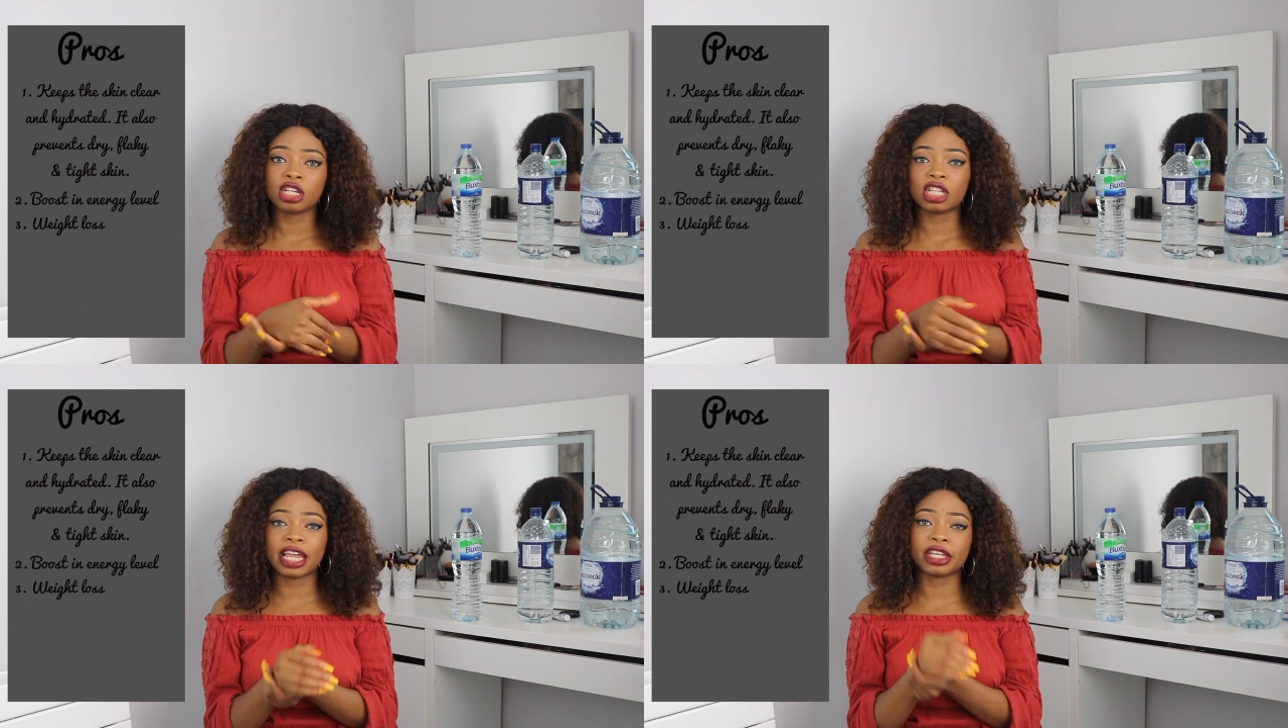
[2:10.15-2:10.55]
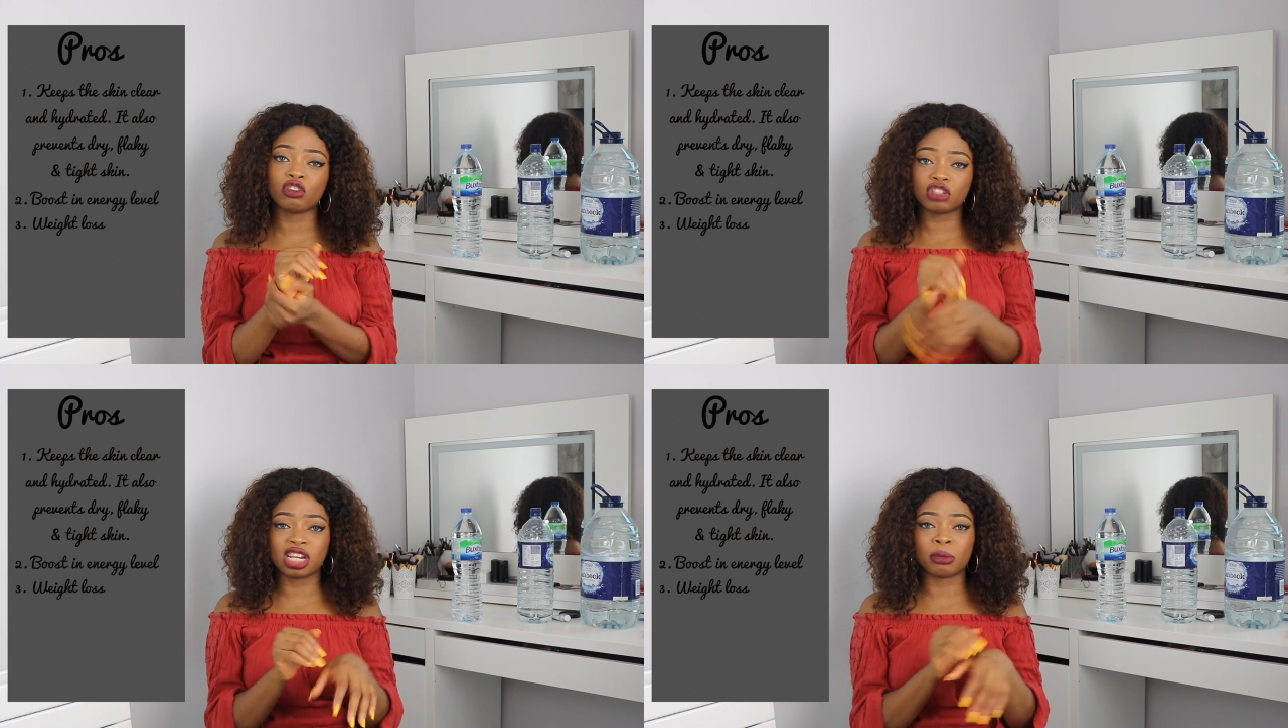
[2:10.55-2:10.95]
Like,
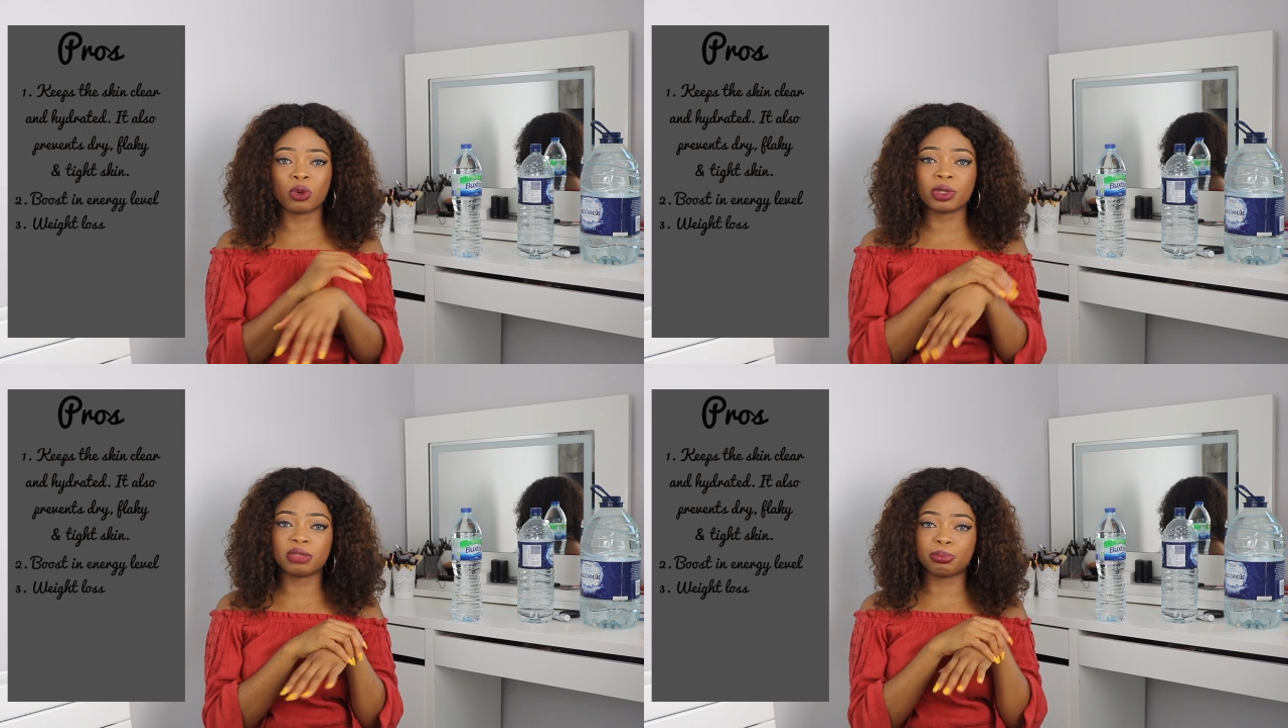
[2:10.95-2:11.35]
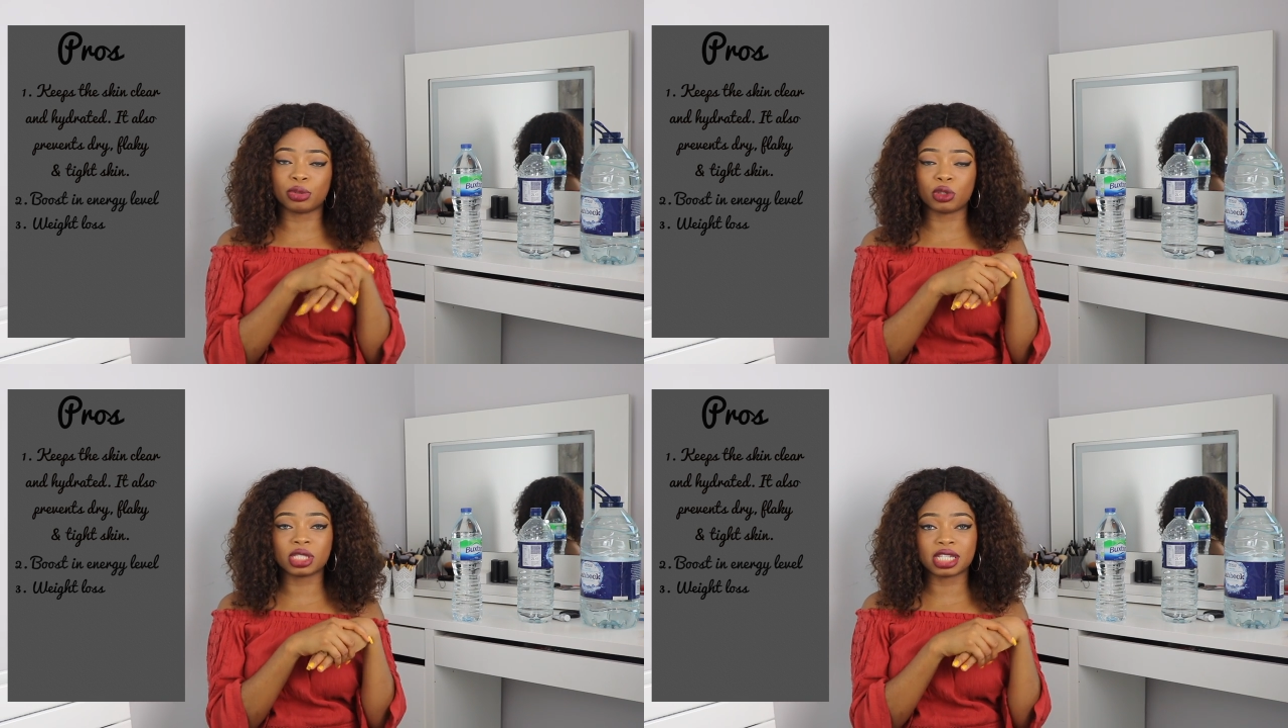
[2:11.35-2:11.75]
usually I'm always
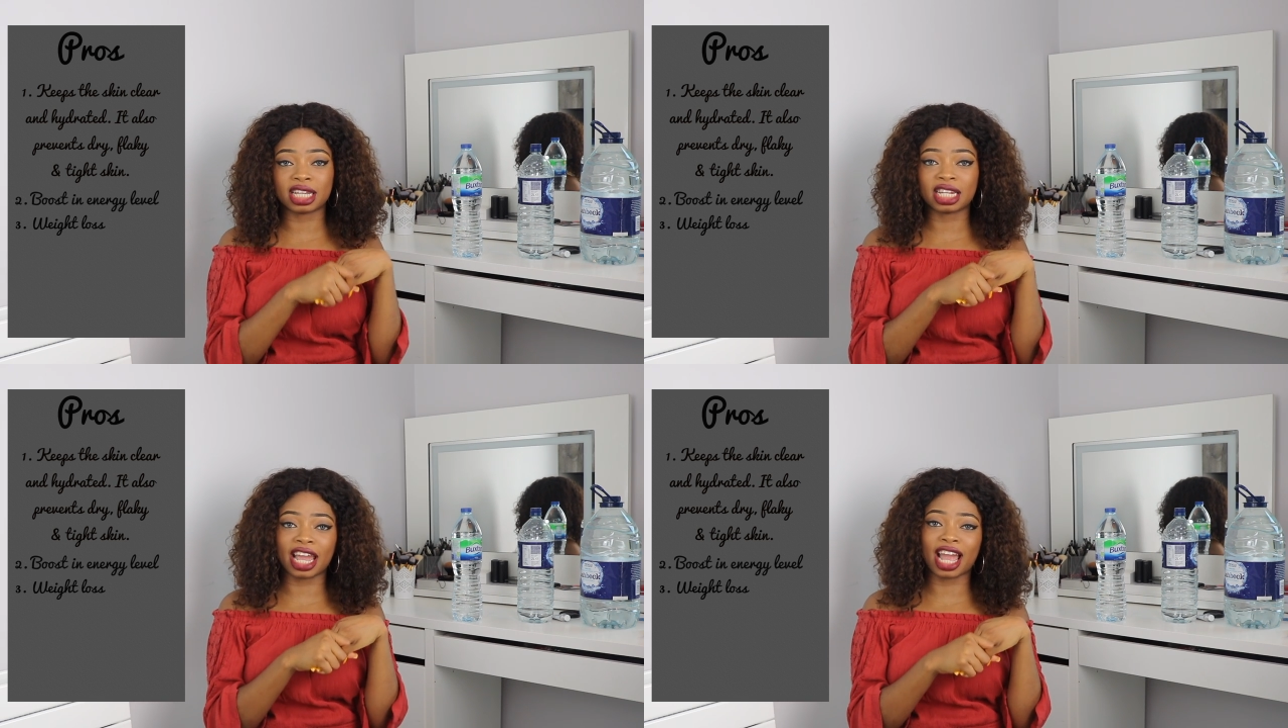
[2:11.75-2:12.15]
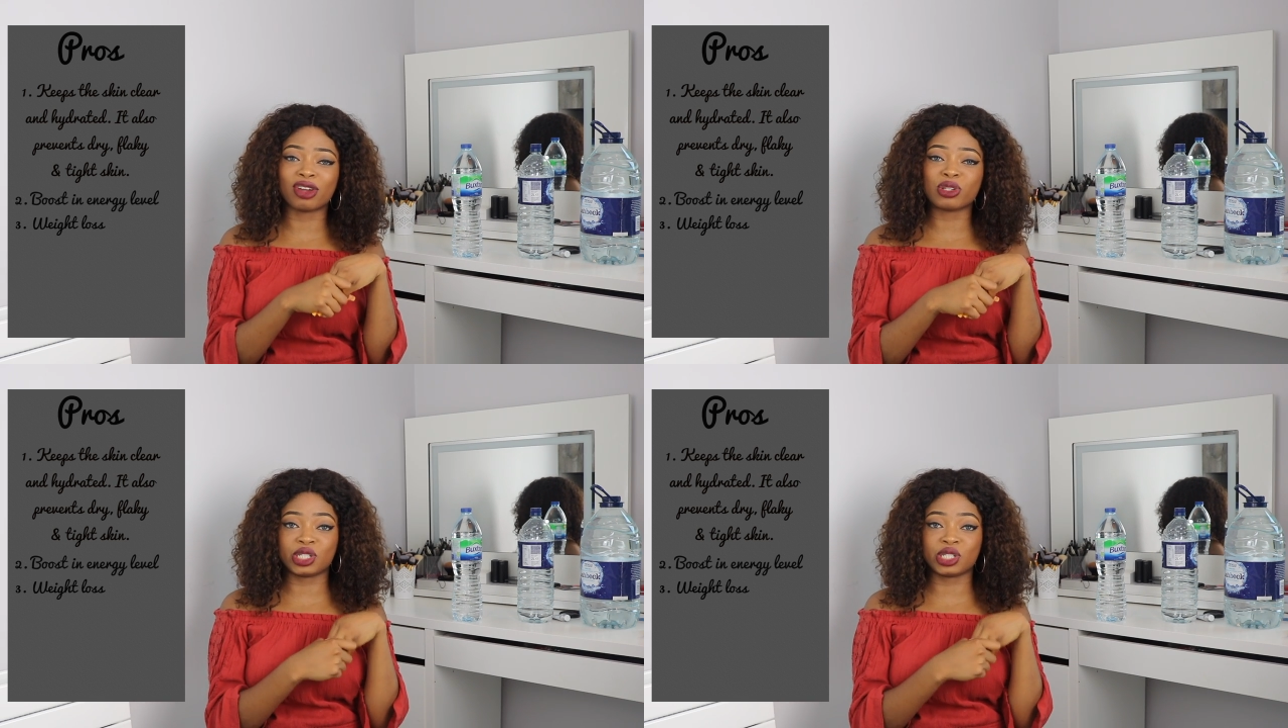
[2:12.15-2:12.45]
bloated, like I could